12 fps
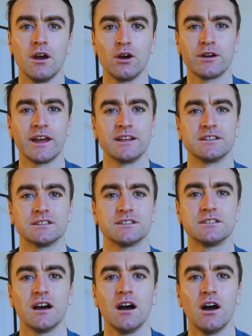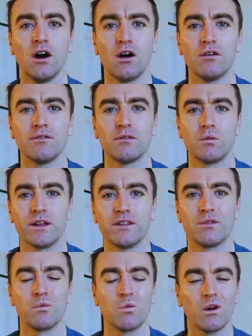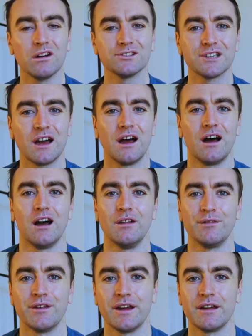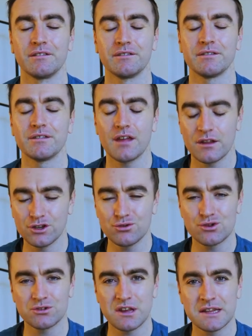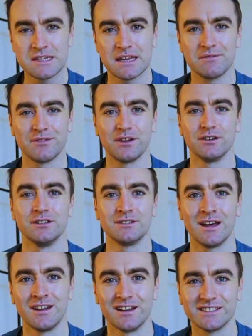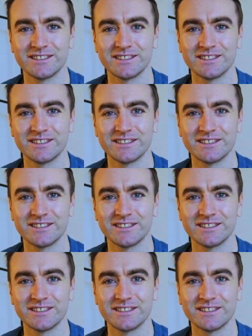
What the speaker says: Okay, to start off with, what are they? Neutral density filters are like